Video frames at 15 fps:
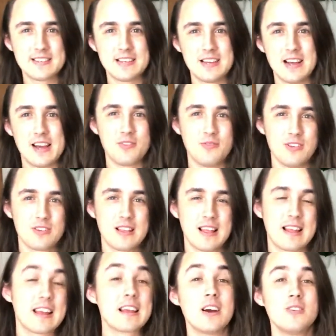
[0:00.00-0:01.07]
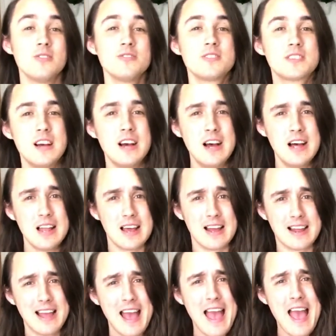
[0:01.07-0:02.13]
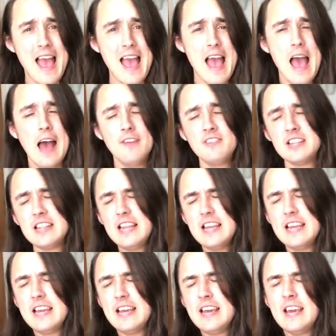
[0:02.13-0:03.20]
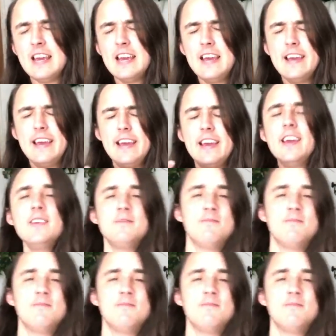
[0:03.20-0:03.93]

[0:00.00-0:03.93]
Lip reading: I don't look like a ghost? Like, heavenly.